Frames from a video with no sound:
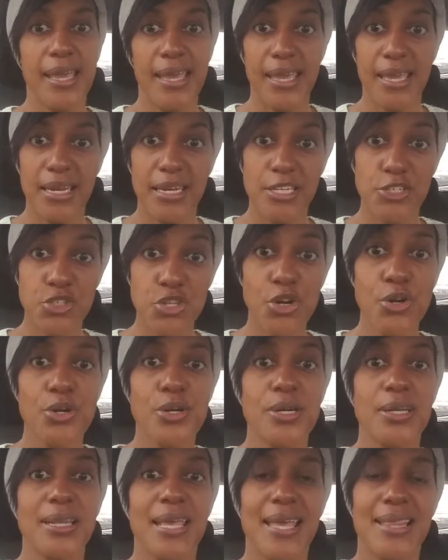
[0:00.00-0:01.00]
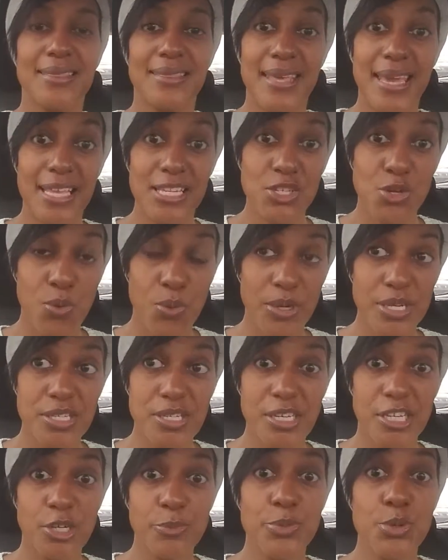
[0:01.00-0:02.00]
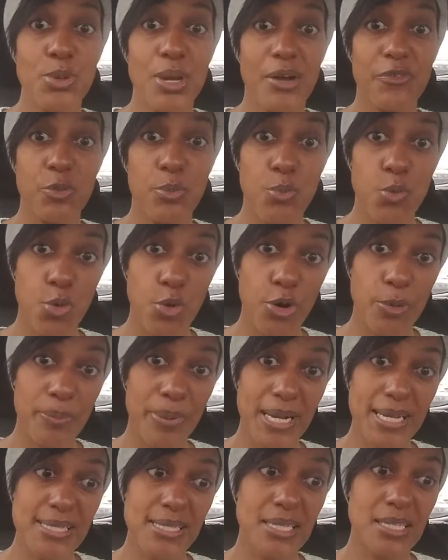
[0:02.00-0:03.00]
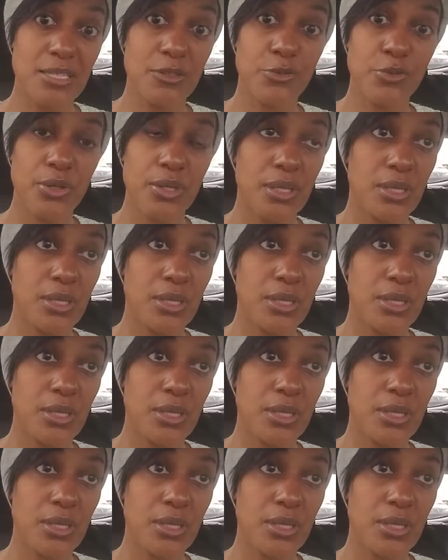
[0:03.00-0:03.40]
And in turn, that's going to help you have a more positive